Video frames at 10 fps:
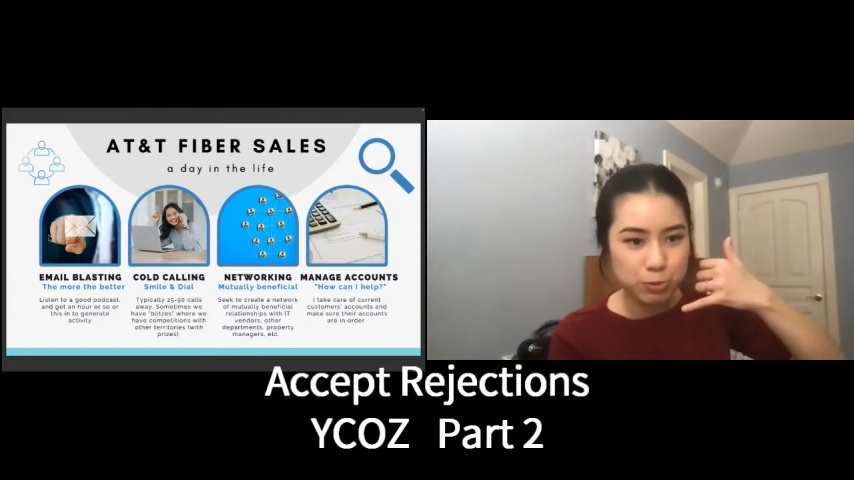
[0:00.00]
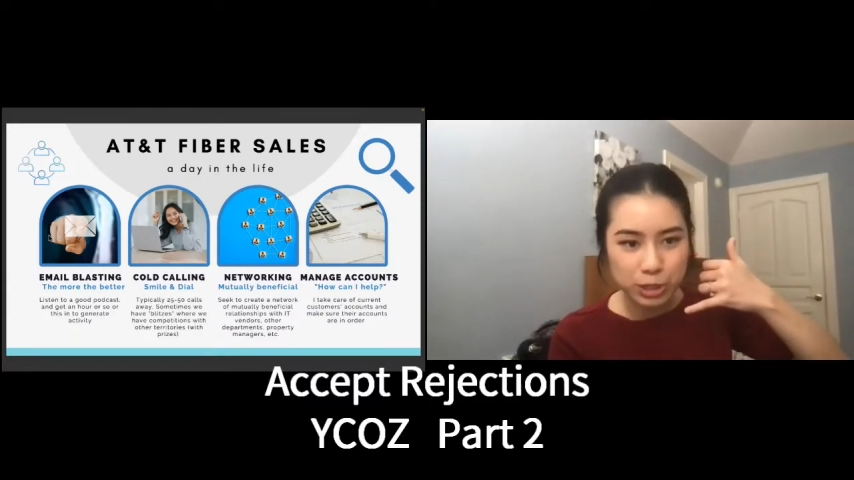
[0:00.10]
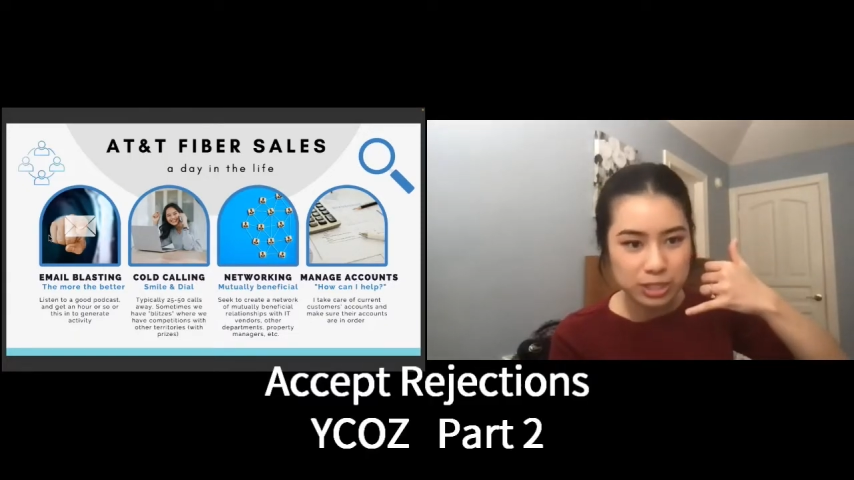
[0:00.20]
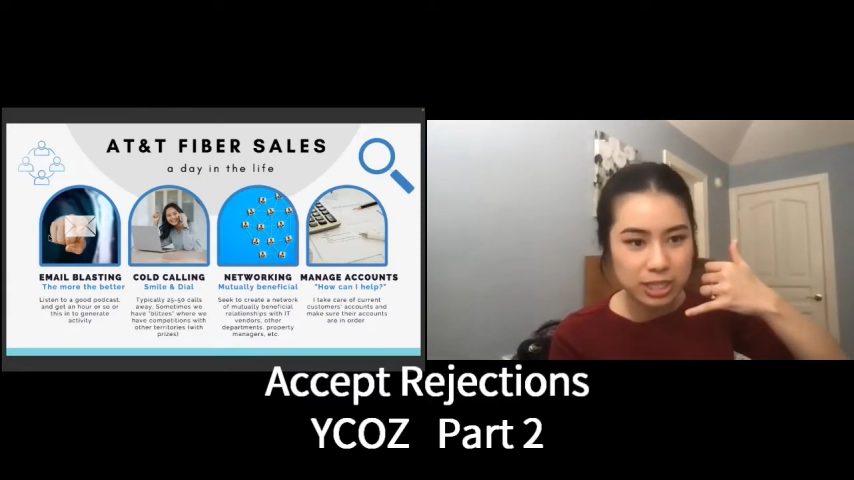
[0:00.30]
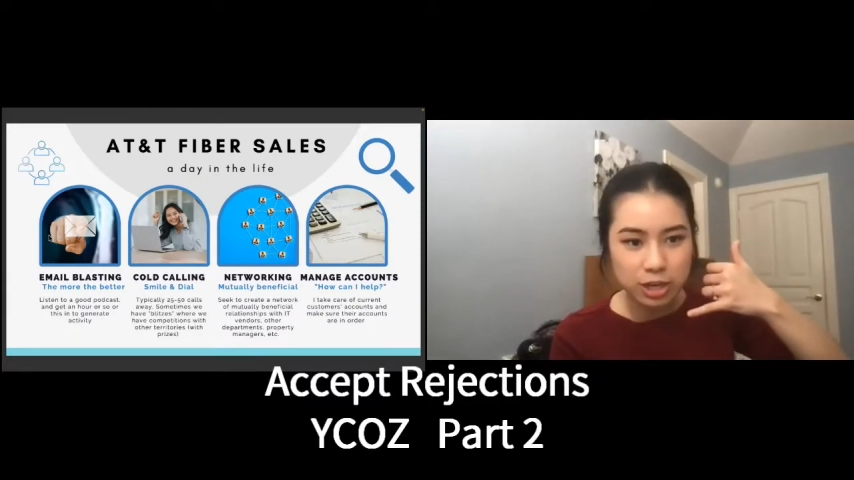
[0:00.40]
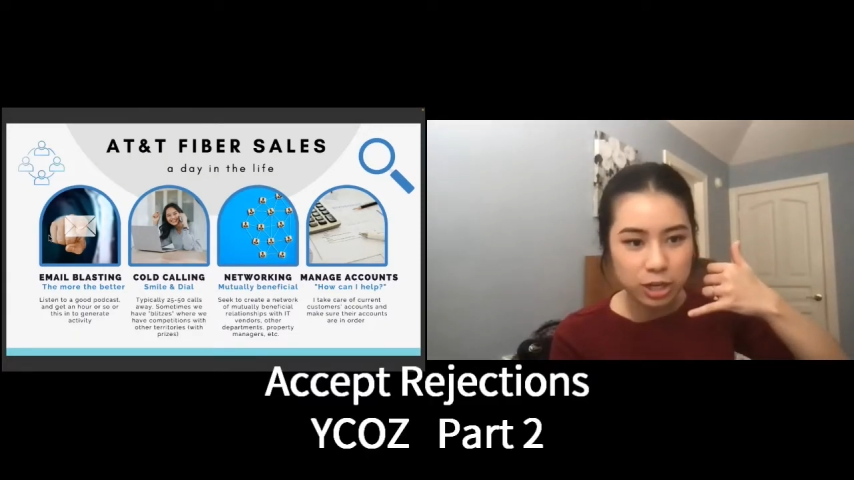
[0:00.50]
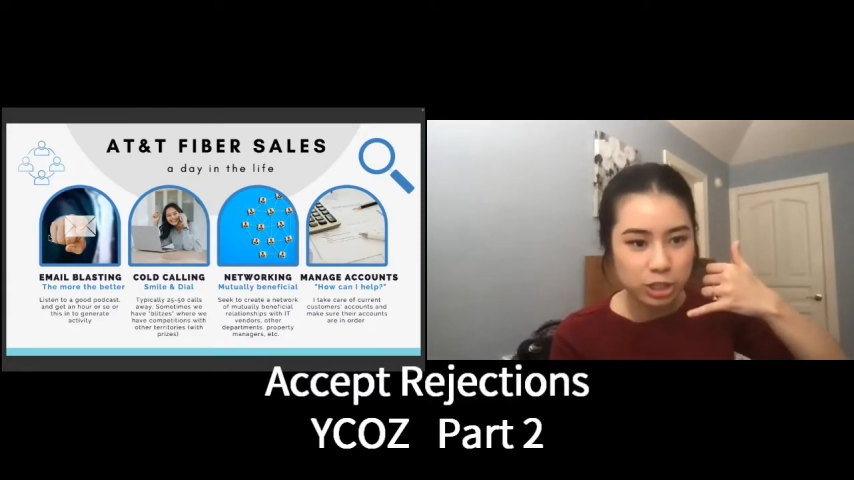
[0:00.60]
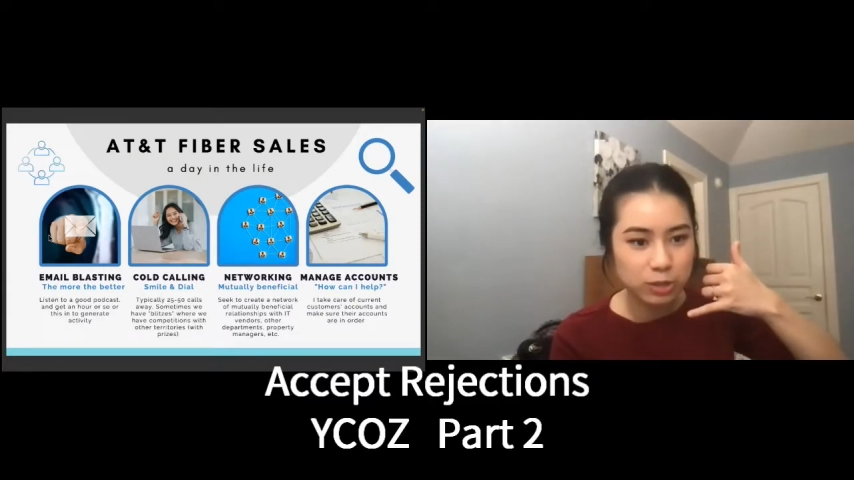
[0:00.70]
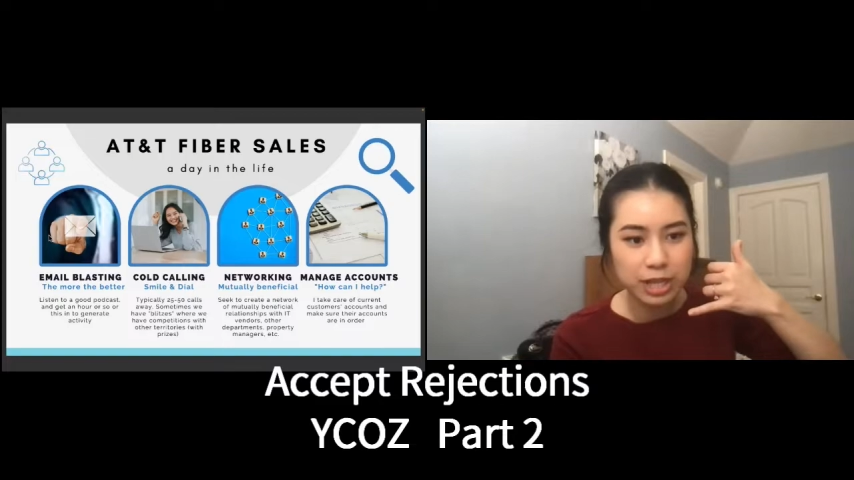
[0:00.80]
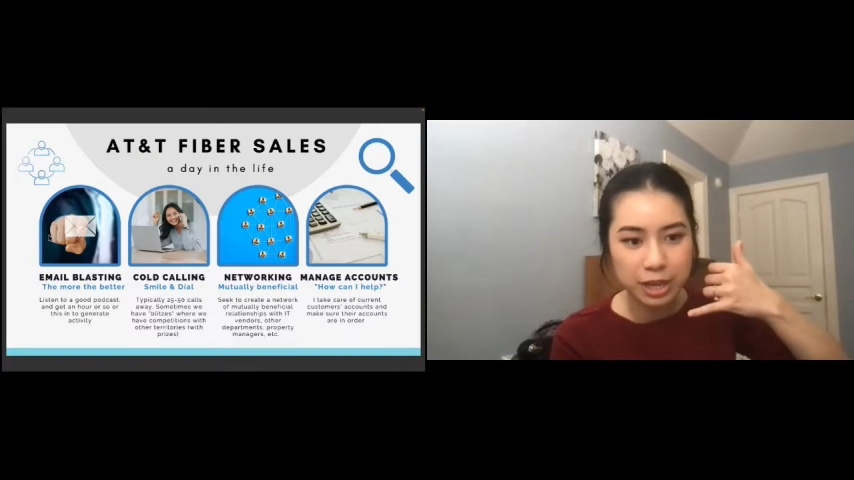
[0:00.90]
person they talk
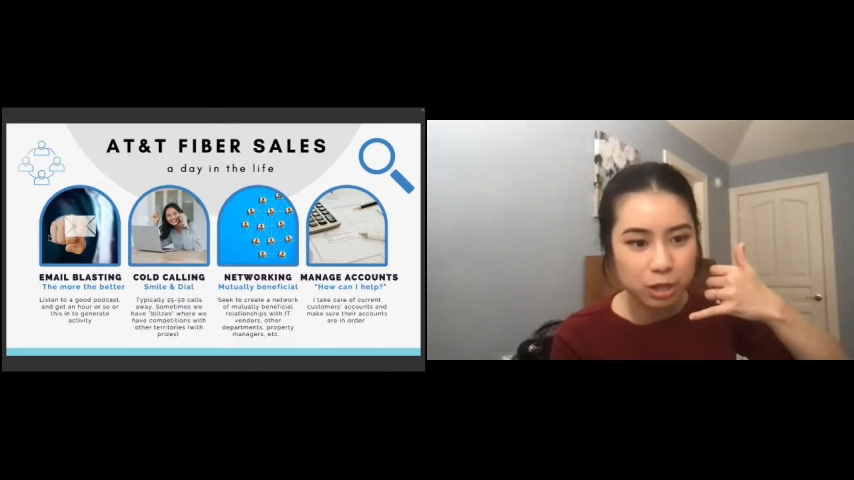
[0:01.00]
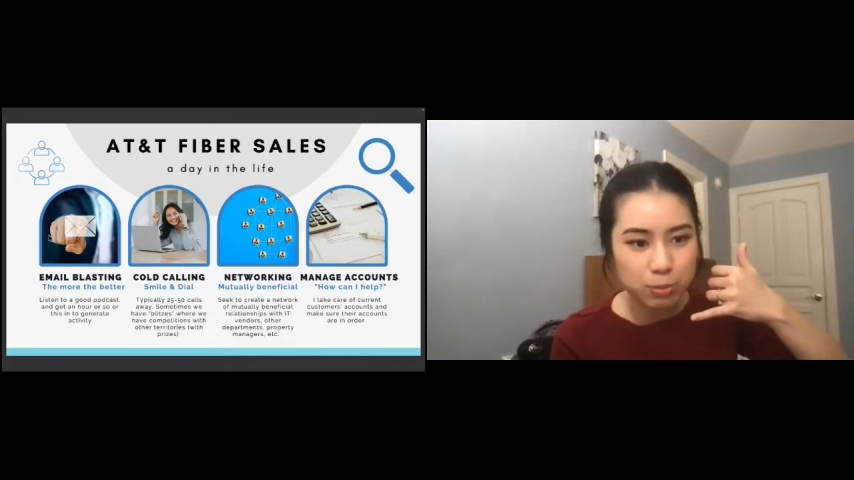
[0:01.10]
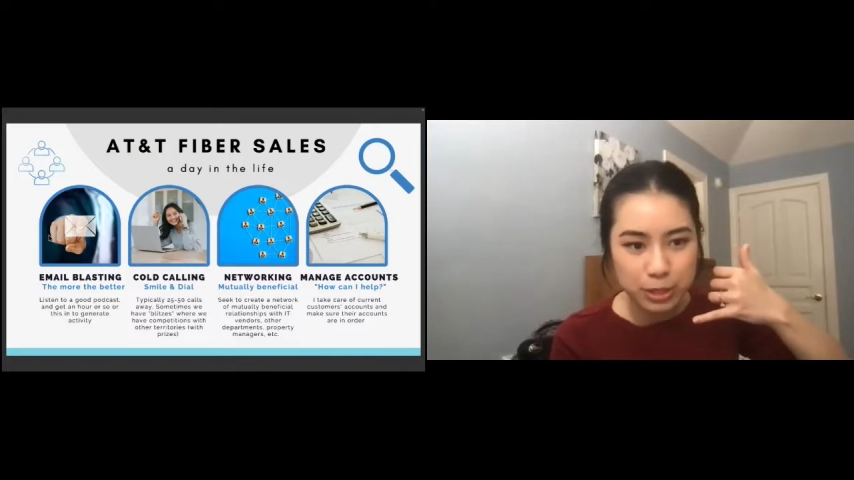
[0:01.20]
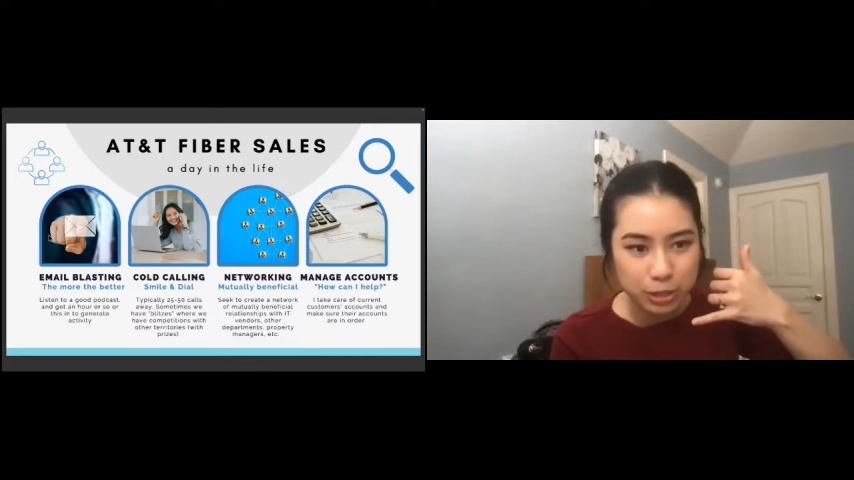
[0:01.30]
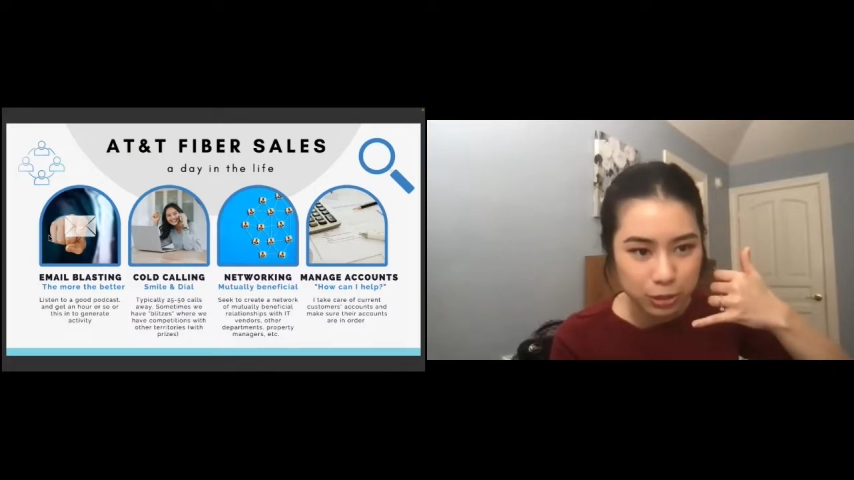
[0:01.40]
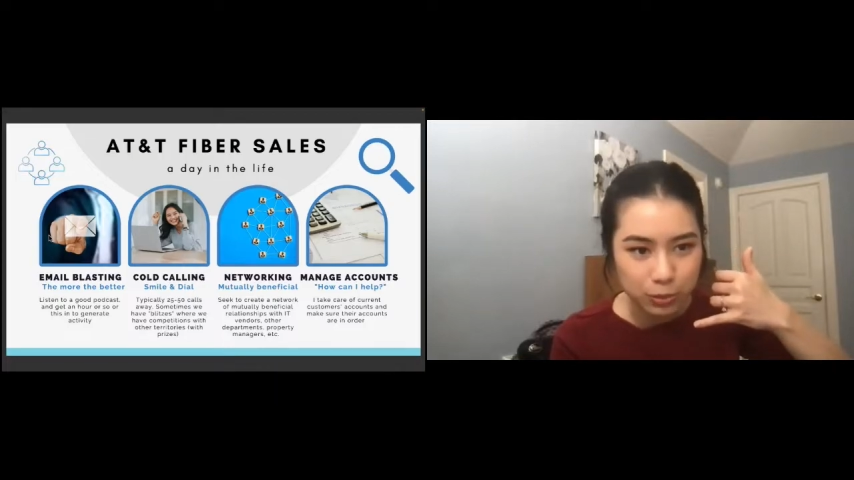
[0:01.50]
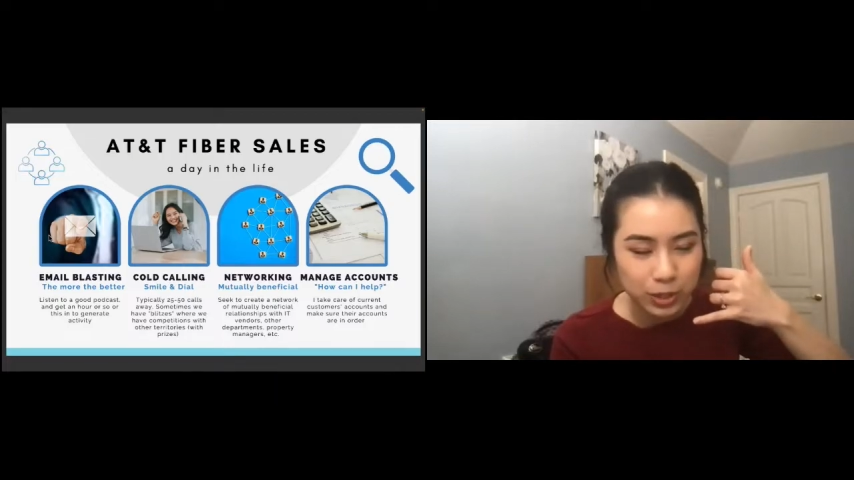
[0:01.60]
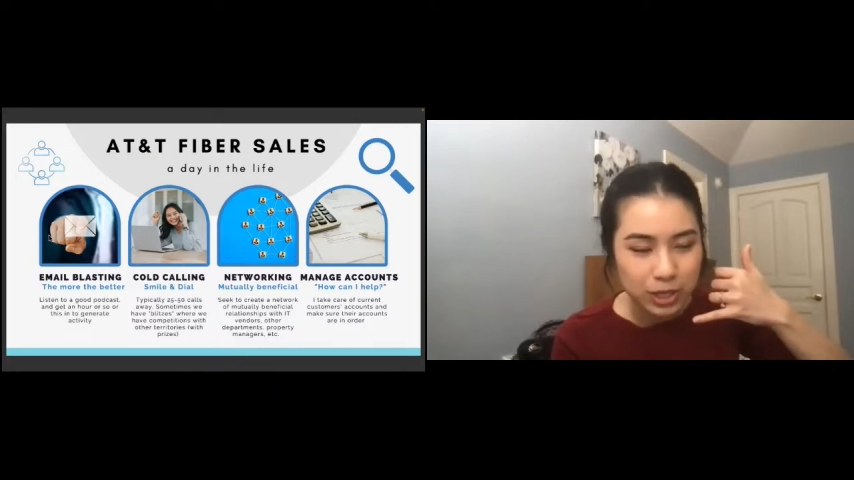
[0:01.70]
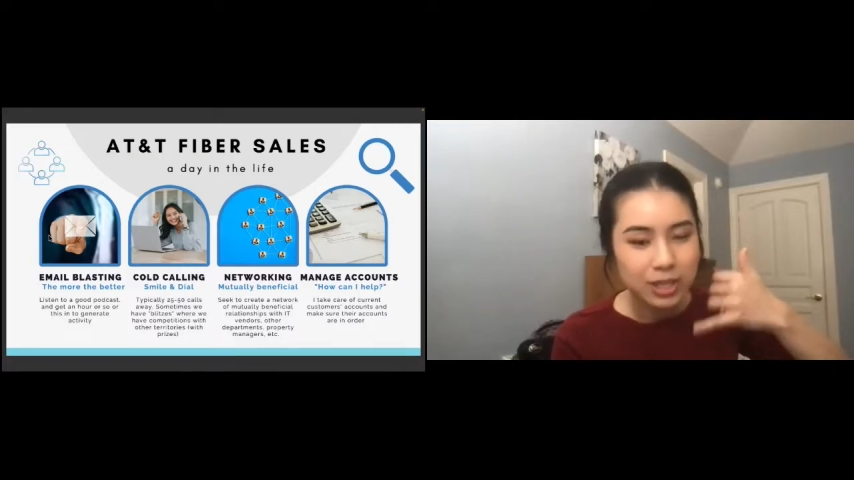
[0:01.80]
to, and that could be you.